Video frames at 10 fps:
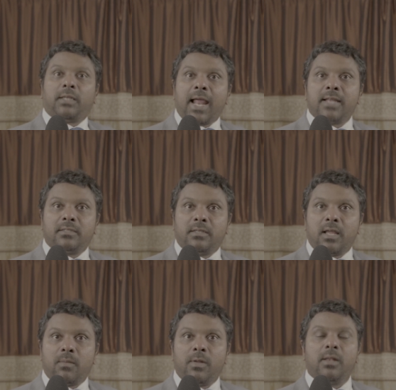
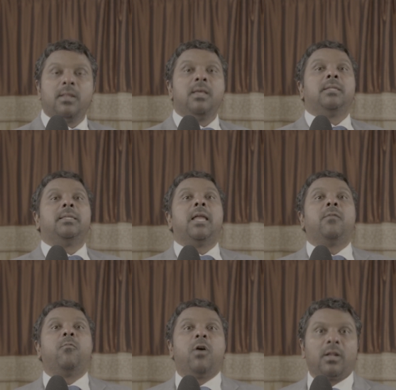transdermal
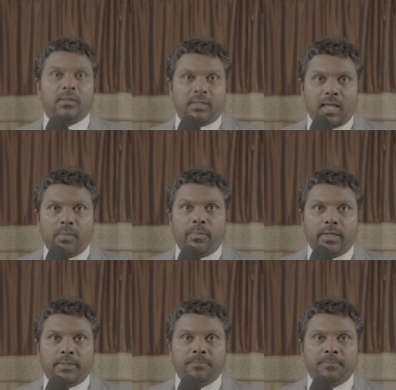than oral therapy.